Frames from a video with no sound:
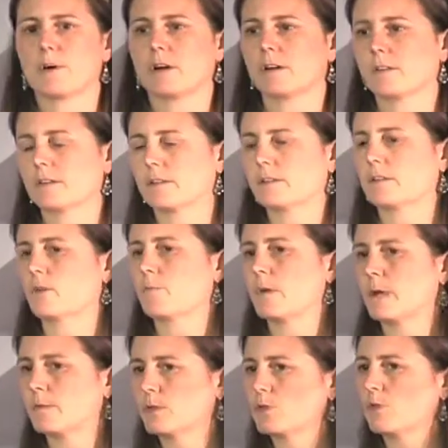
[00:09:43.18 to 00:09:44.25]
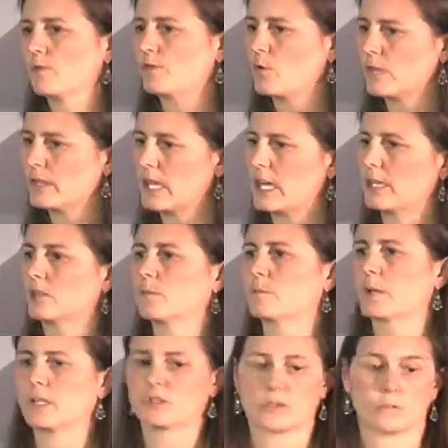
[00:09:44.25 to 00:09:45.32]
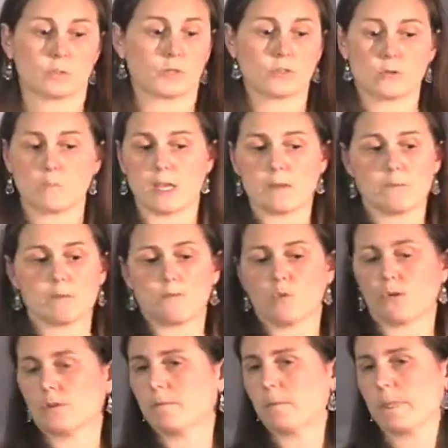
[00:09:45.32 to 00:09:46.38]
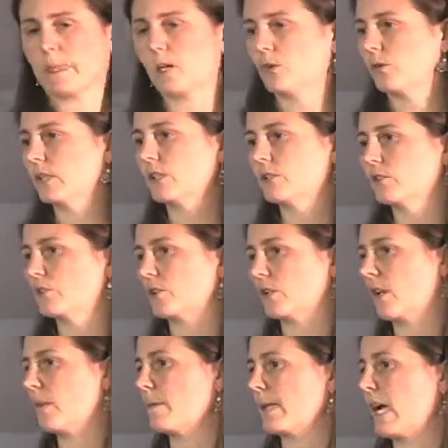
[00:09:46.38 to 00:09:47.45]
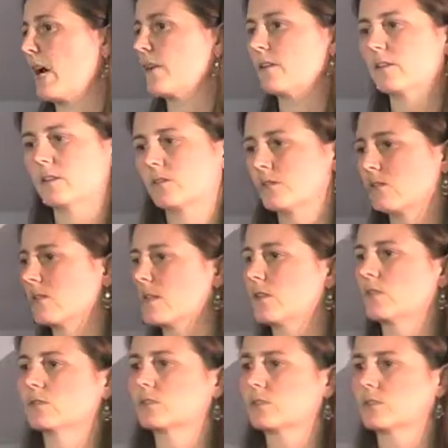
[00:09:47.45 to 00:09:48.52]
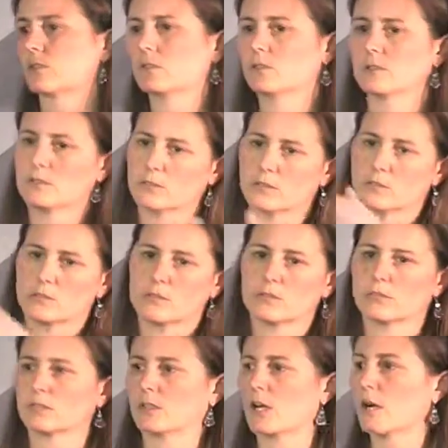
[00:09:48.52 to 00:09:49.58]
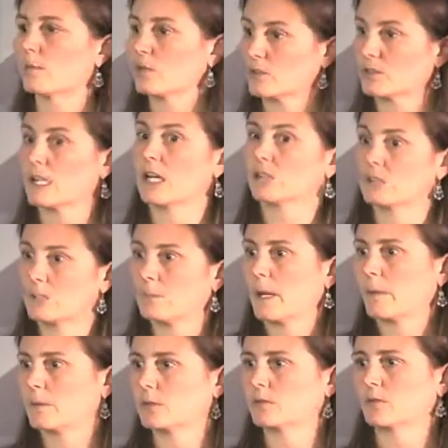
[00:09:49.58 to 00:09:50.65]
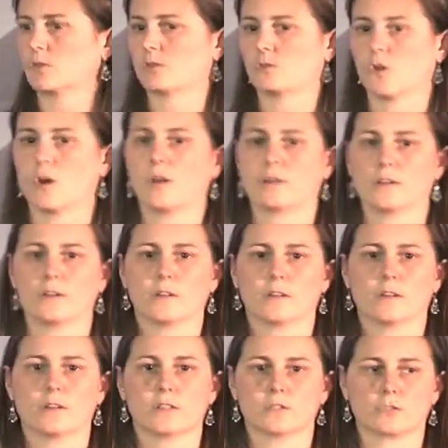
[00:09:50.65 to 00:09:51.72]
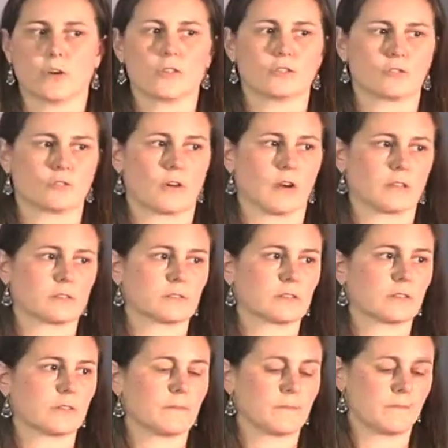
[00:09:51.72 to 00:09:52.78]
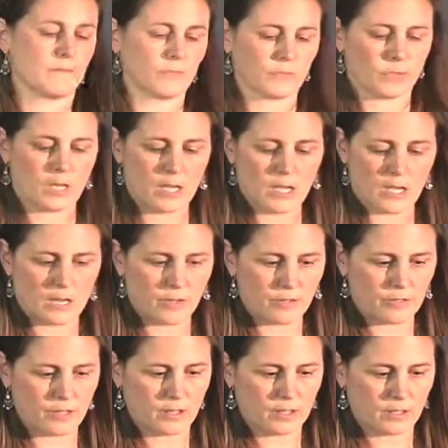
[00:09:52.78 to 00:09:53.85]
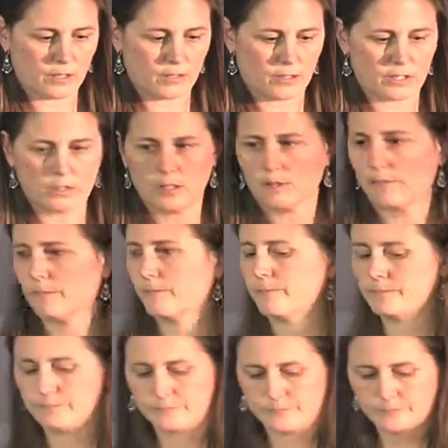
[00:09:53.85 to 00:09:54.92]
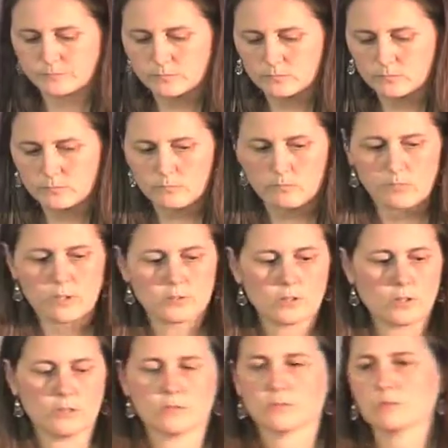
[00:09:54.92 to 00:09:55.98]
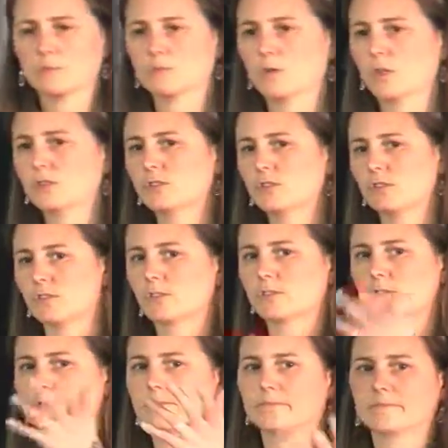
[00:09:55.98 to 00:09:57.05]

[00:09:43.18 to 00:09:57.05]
But maybe to avoid that intubation. But there may be more literature coming out in this in the years to come, because now CPAP is on the trucks. And I think that's it. So questions?